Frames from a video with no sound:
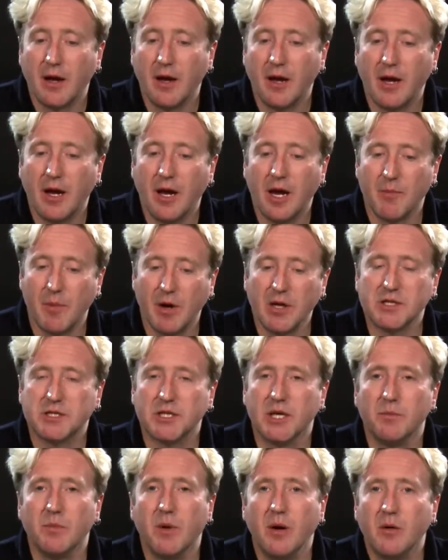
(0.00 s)
It might
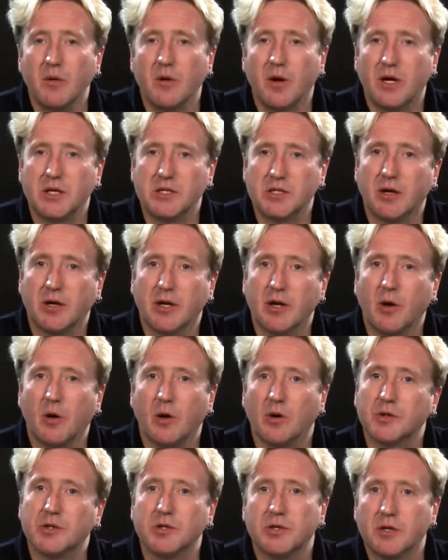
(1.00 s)
seem a slightly
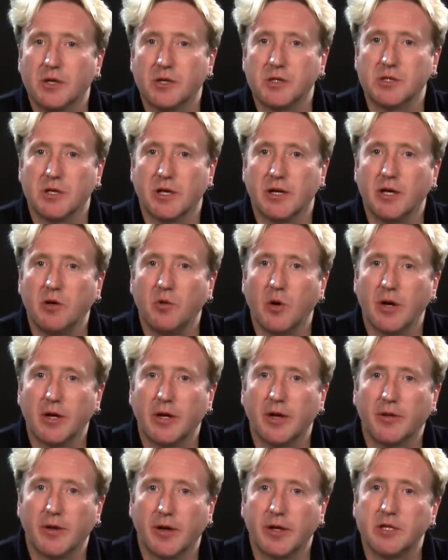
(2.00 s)
odd and slightly quirky
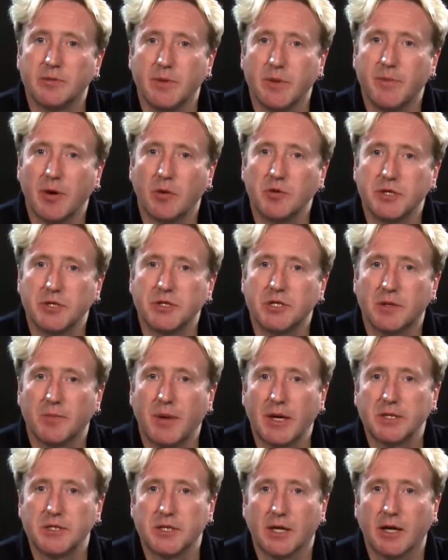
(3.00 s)
thing to be built into the
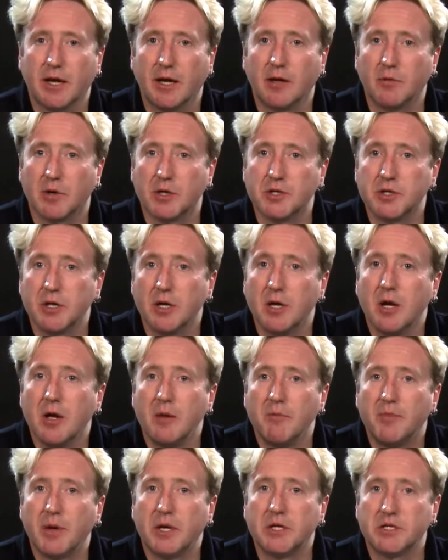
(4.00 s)
basic language,
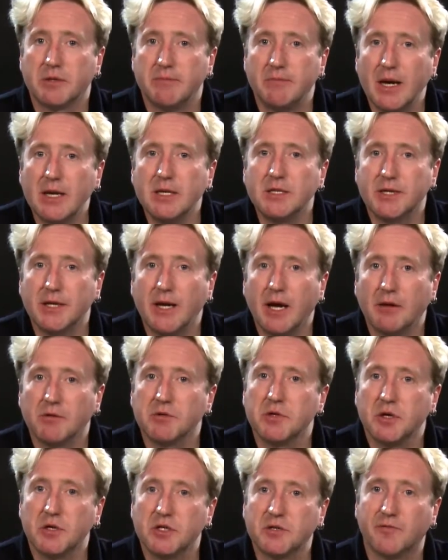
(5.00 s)
but it's amazing how
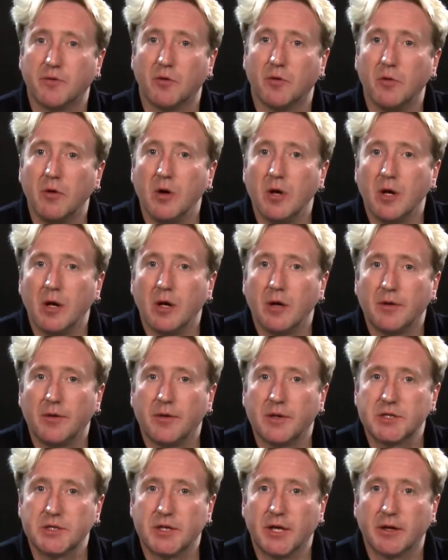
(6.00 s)
useful this
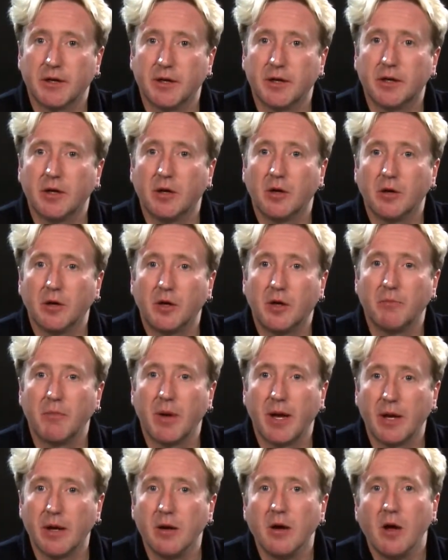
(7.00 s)
technique can
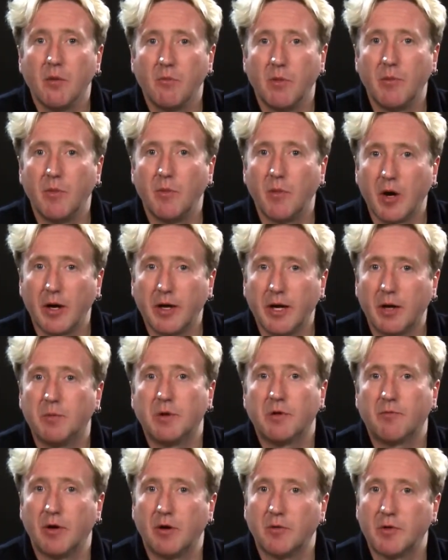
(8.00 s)
be when we're working with
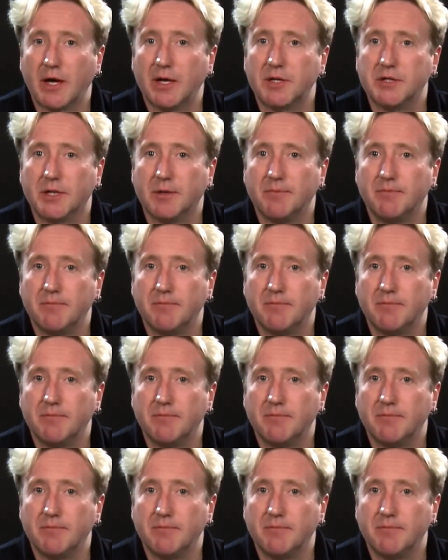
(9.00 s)
real data.